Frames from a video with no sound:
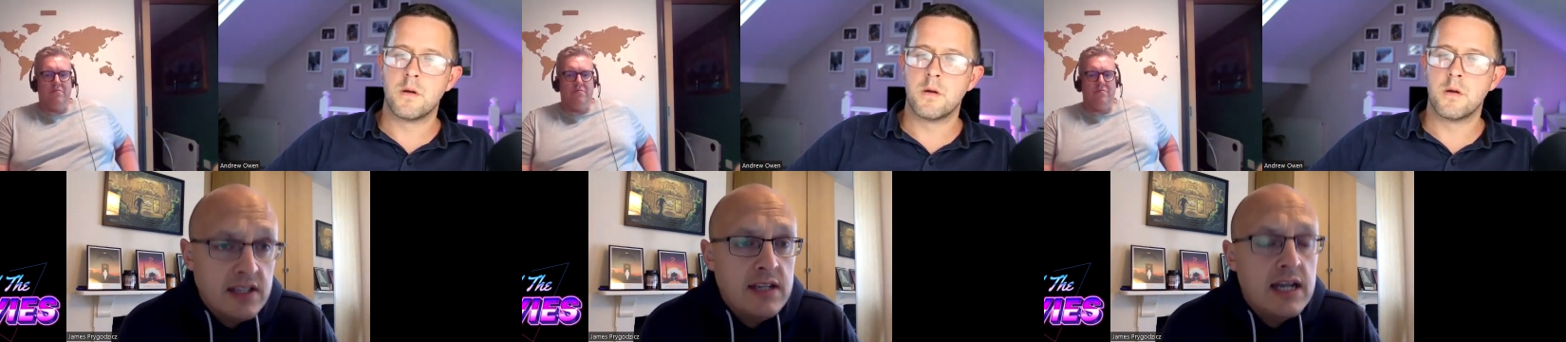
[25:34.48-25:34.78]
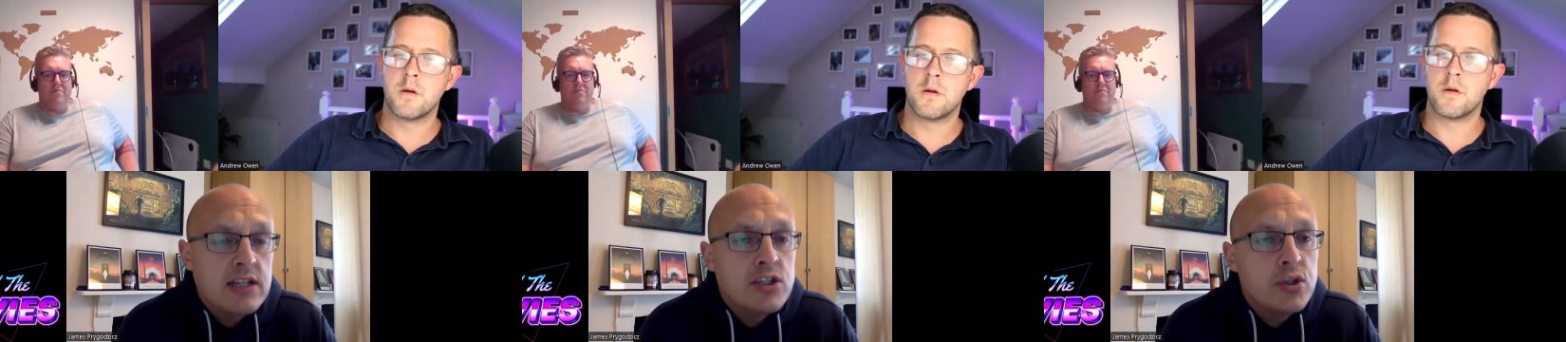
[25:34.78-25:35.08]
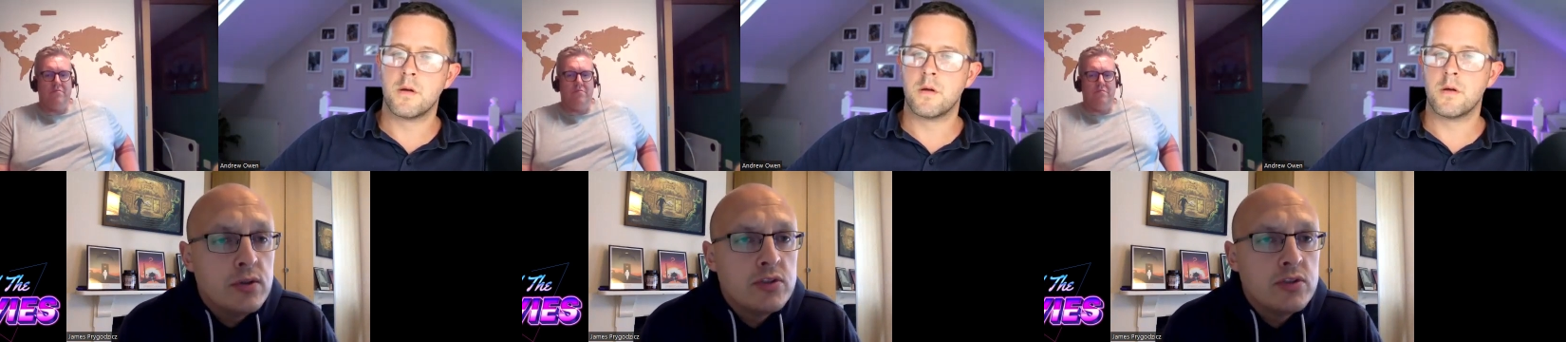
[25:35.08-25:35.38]
Speaker 1: Indiana
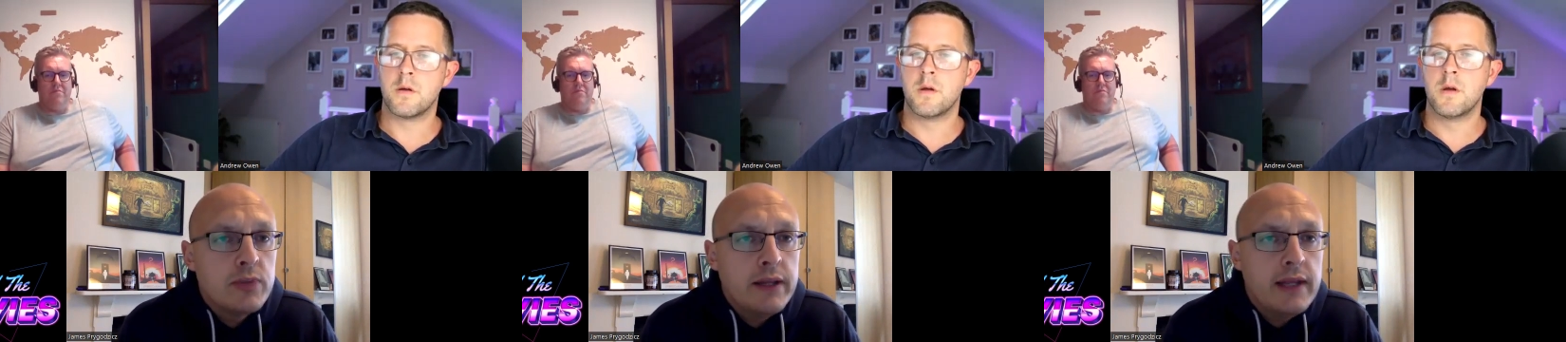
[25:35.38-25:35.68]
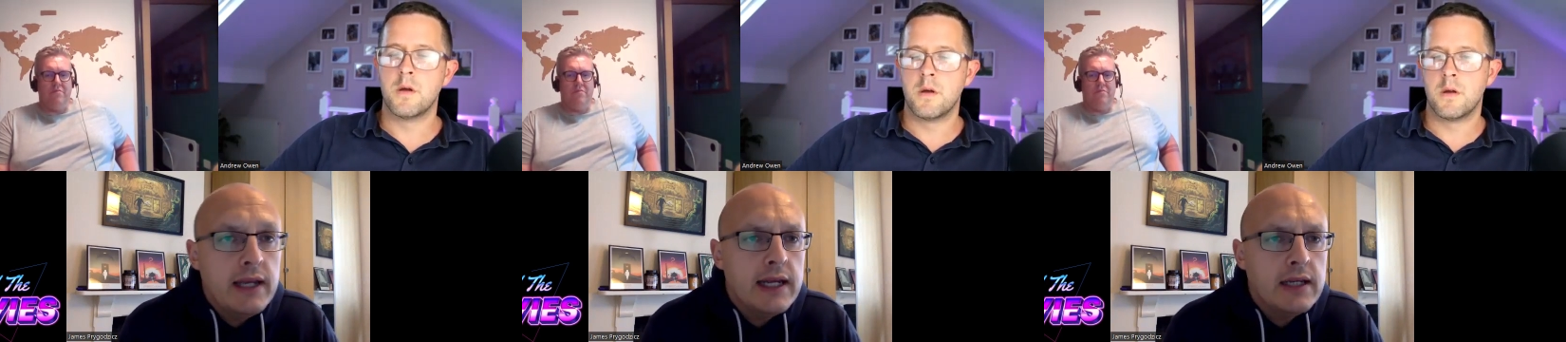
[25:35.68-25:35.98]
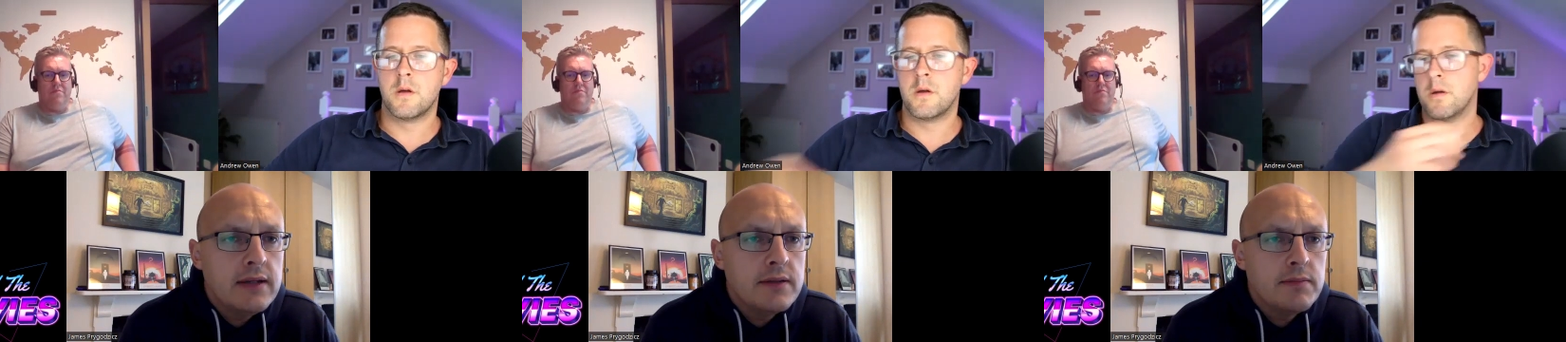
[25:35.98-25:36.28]
Jones when they
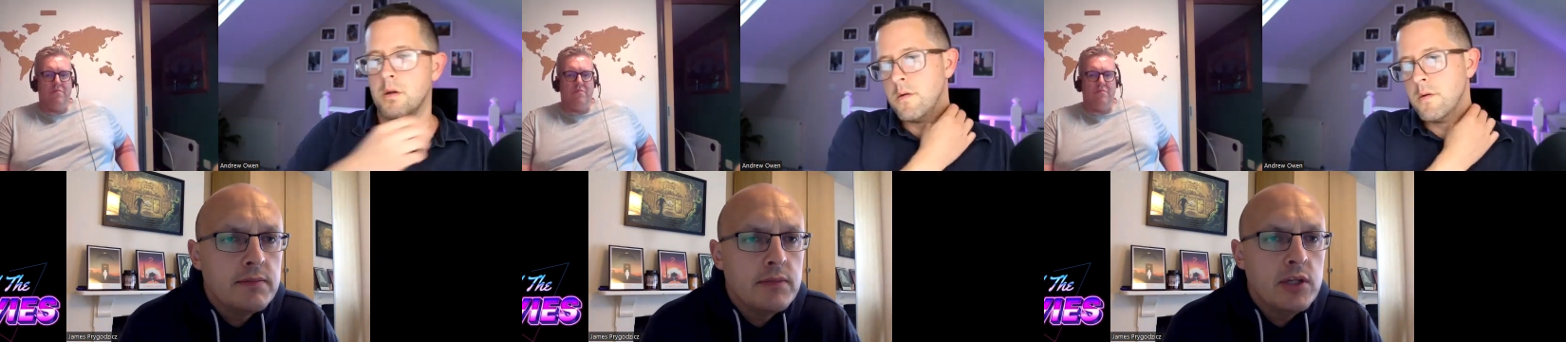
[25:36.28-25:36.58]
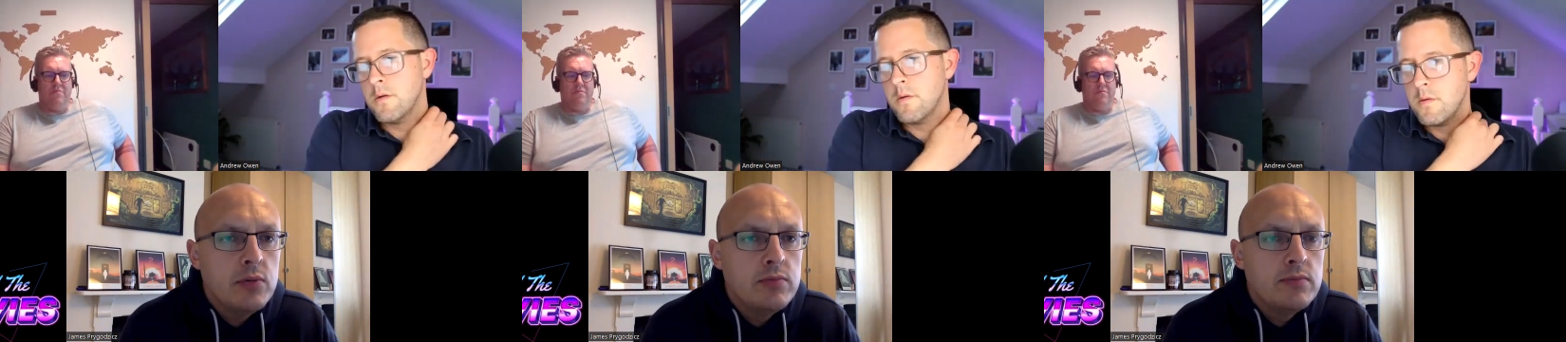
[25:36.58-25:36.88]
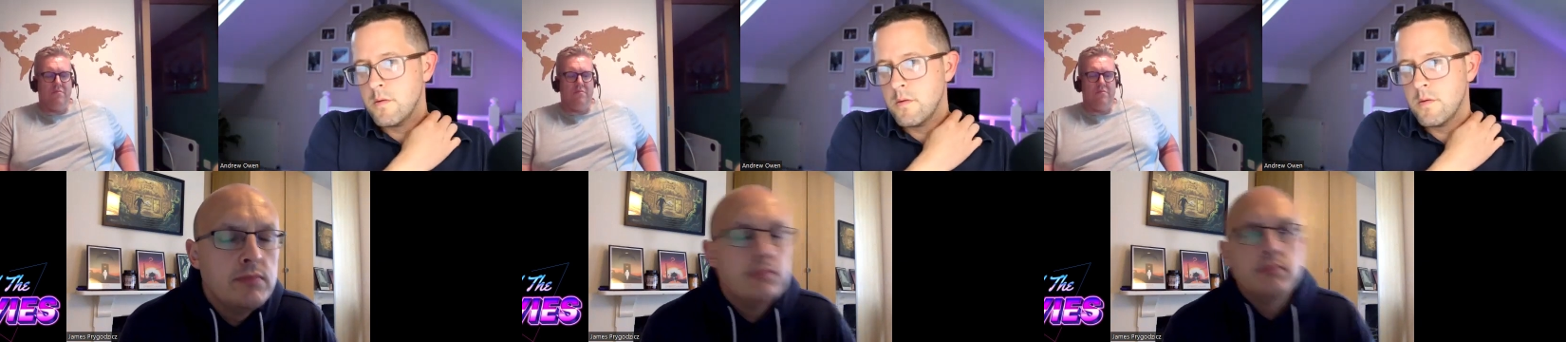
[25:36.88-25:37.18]
like you know
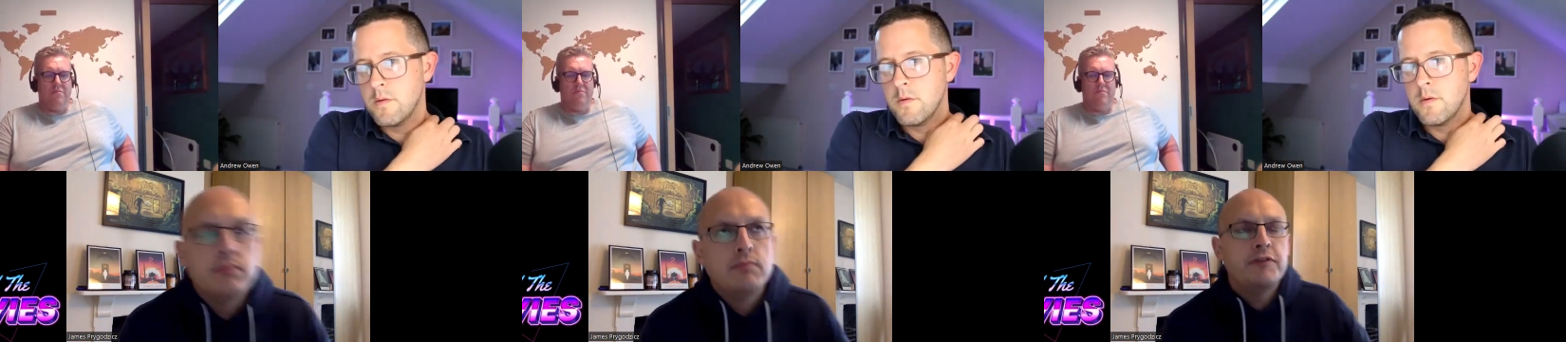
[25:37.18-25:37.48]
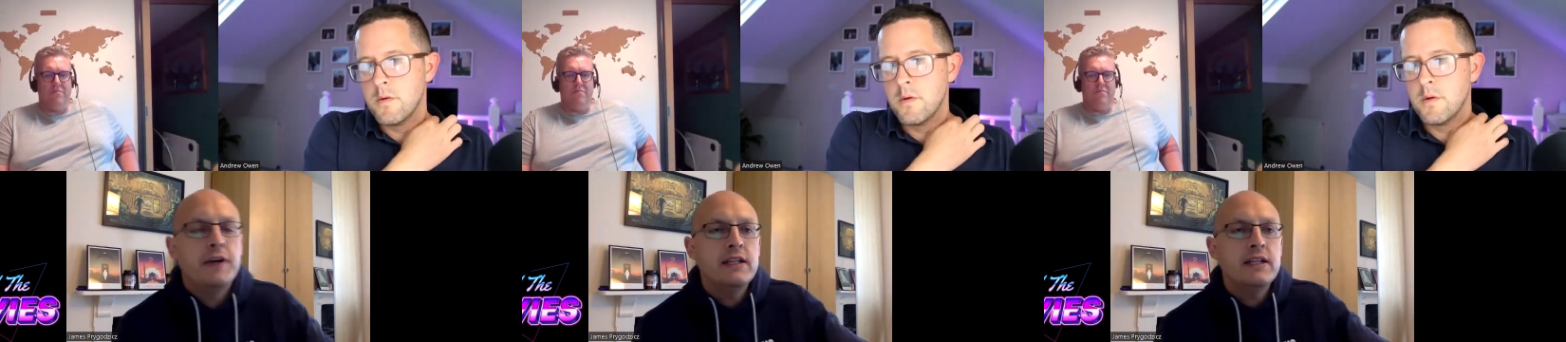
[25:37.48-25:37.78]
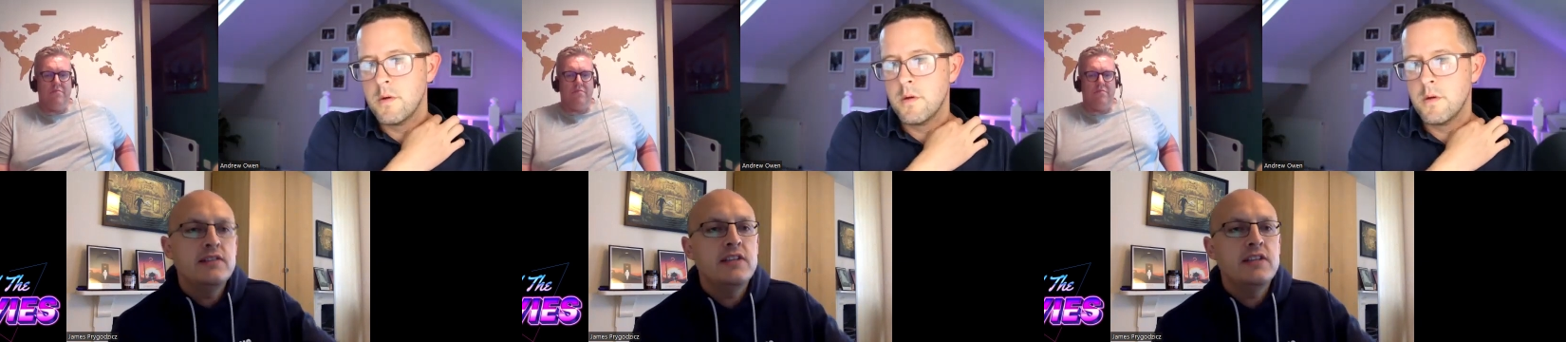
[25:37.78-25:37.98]
finding